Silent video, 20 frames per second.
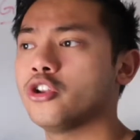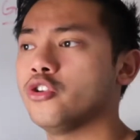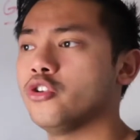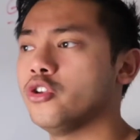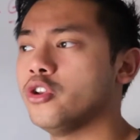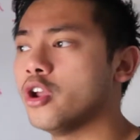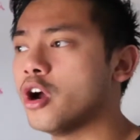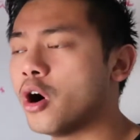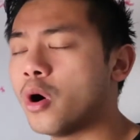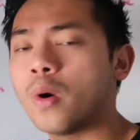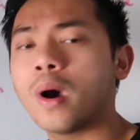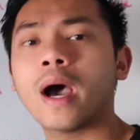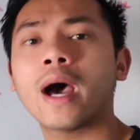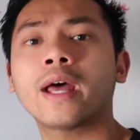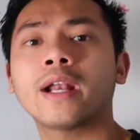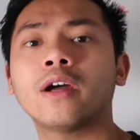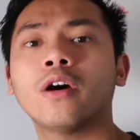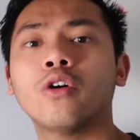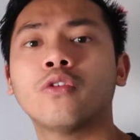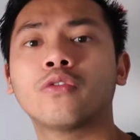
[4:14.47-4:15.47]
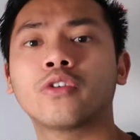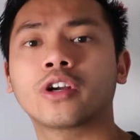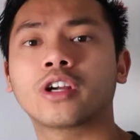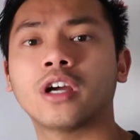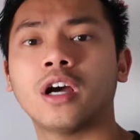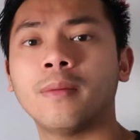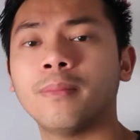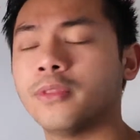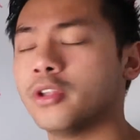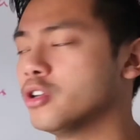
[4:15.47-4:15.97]
Know how to
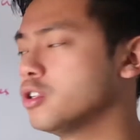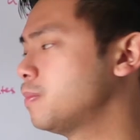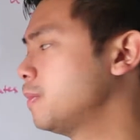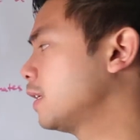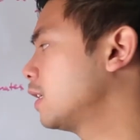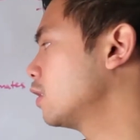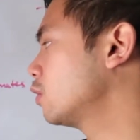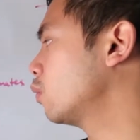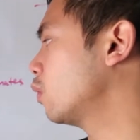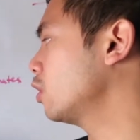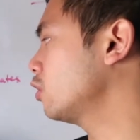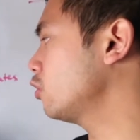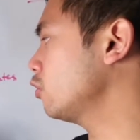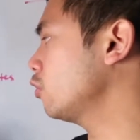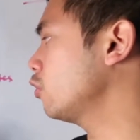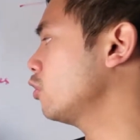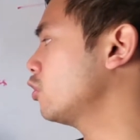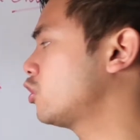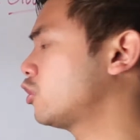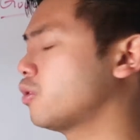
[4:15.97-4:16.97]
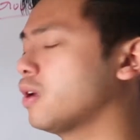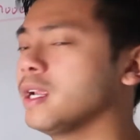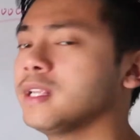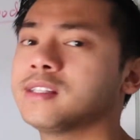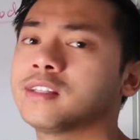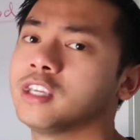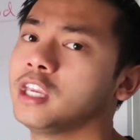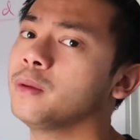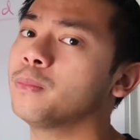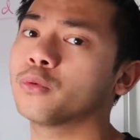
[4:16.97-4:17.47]
overcome those, because once you know your
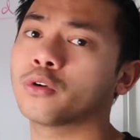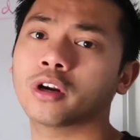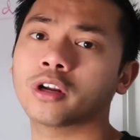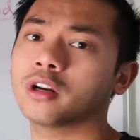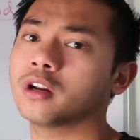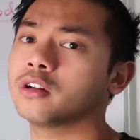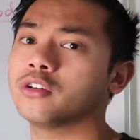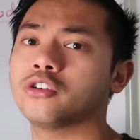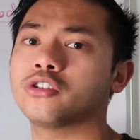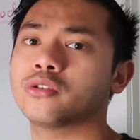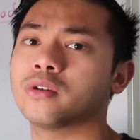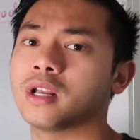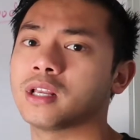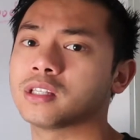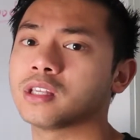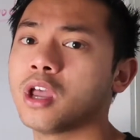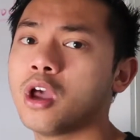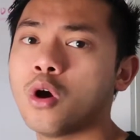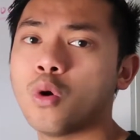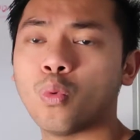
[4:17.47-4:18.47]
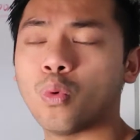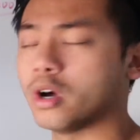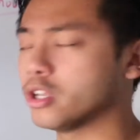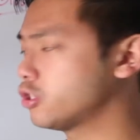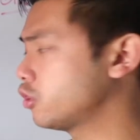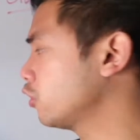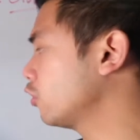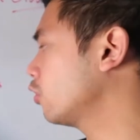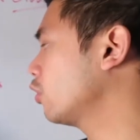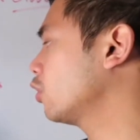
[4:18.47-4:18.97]
strengths, keep working on your strengths.
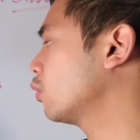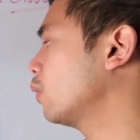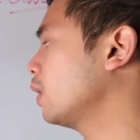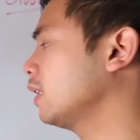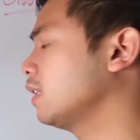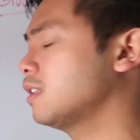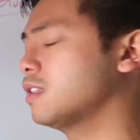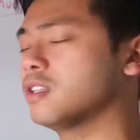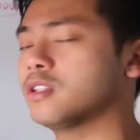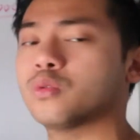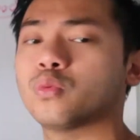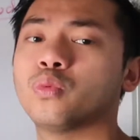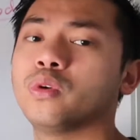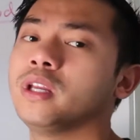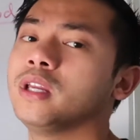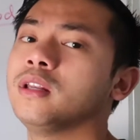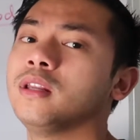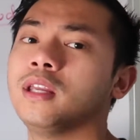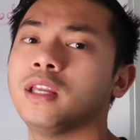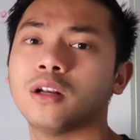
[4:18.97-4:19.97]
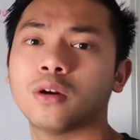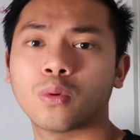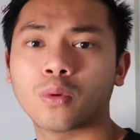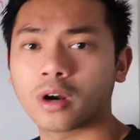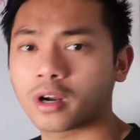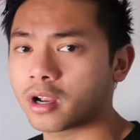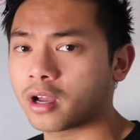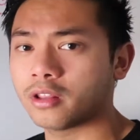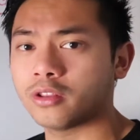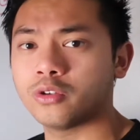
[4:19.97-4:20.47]
Once you know your weaknesses, we need to
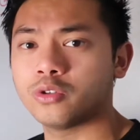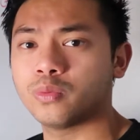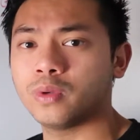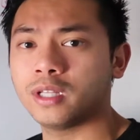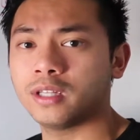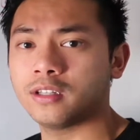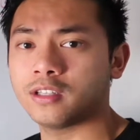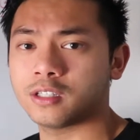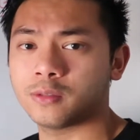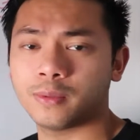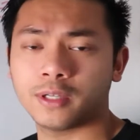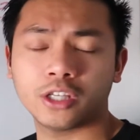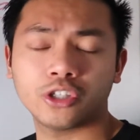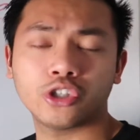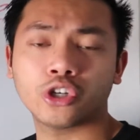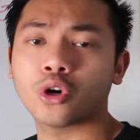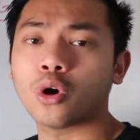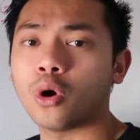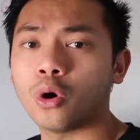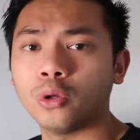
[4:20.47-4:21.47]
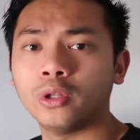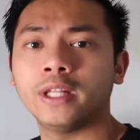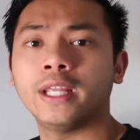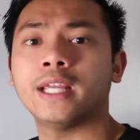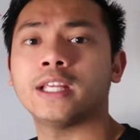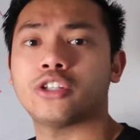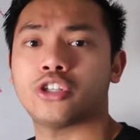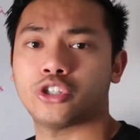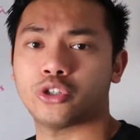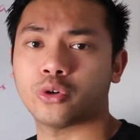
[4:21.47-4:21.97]
work on those weaknesses, because you're only
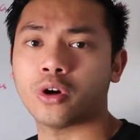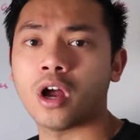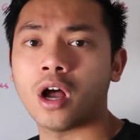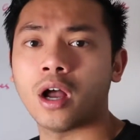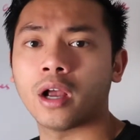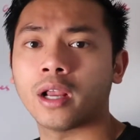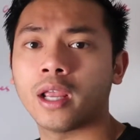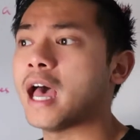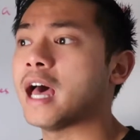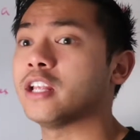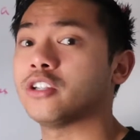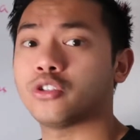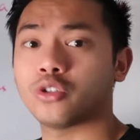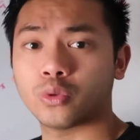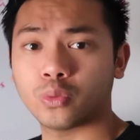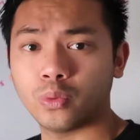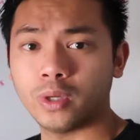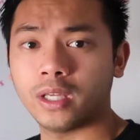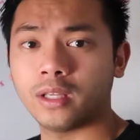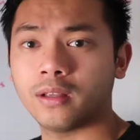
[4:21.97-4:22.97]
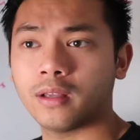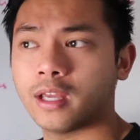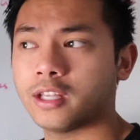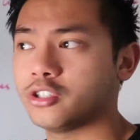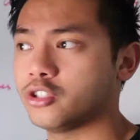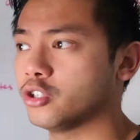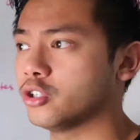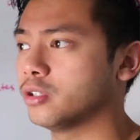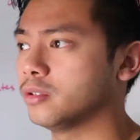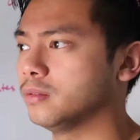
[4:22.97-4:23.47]
as strong as
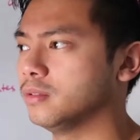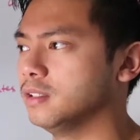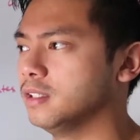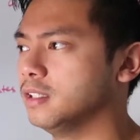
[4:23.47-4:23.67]
your